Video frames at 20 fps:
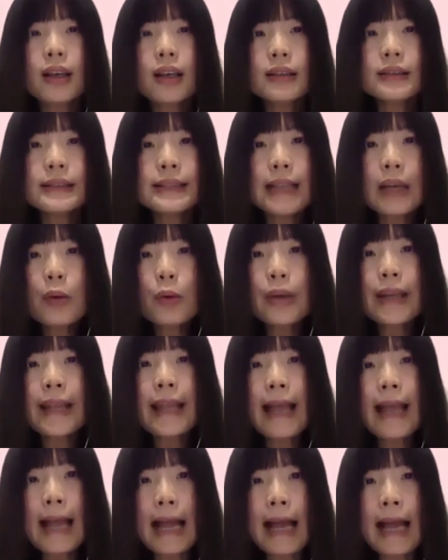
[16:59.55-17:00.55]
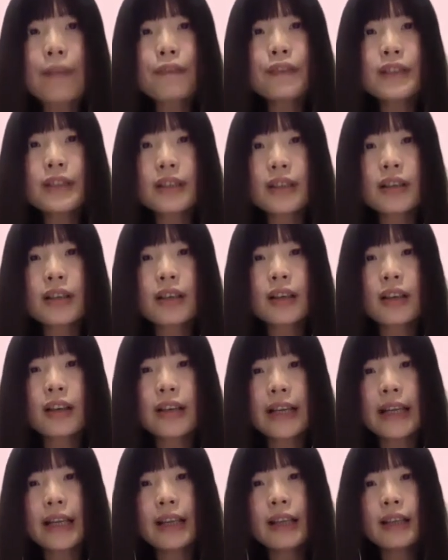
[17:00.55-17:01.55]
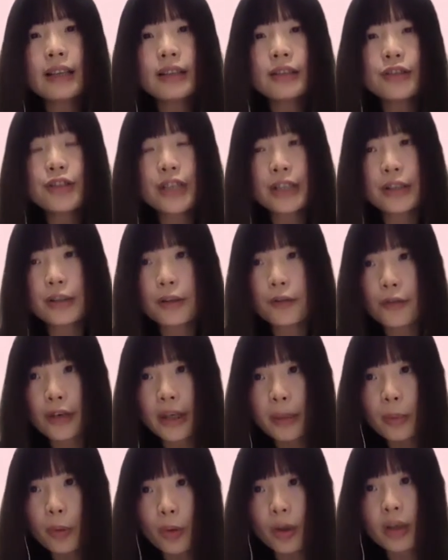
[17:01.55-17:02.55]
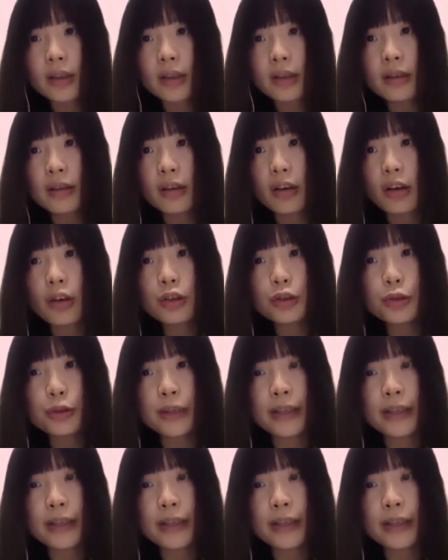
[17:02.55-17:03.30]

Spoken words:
Then we can have their, okay, general framework, also an